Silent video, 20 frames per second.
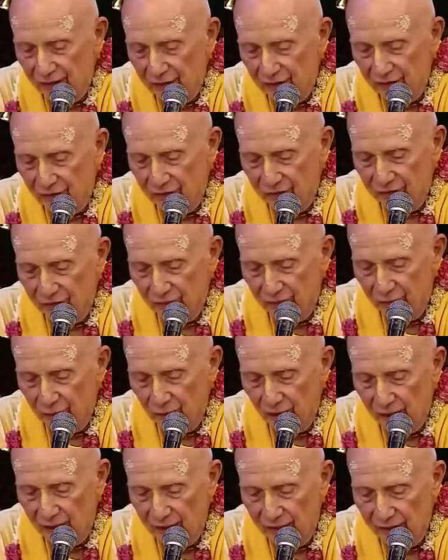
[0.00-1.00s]
the
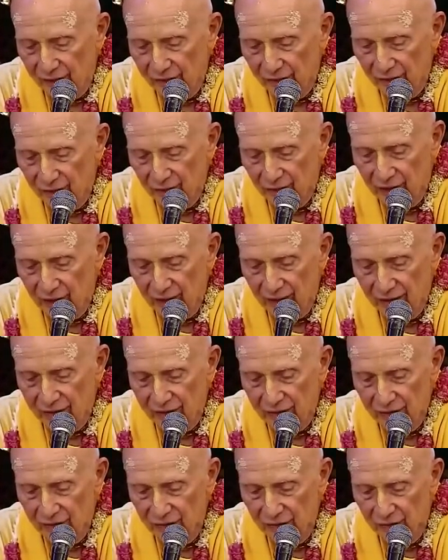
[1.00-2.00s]
waves of a
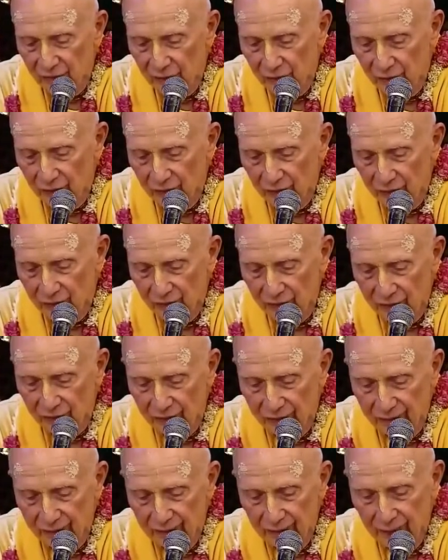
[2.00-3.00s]
constant flowing
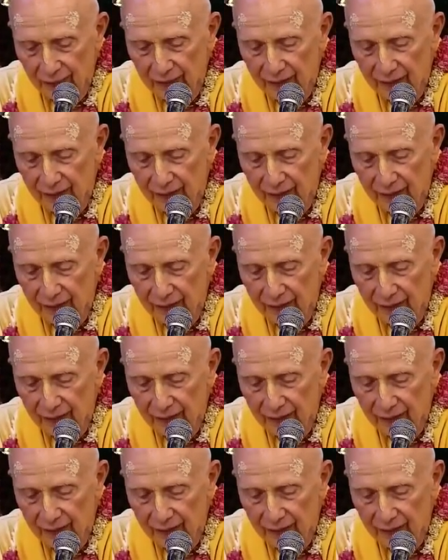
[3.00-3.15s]
river.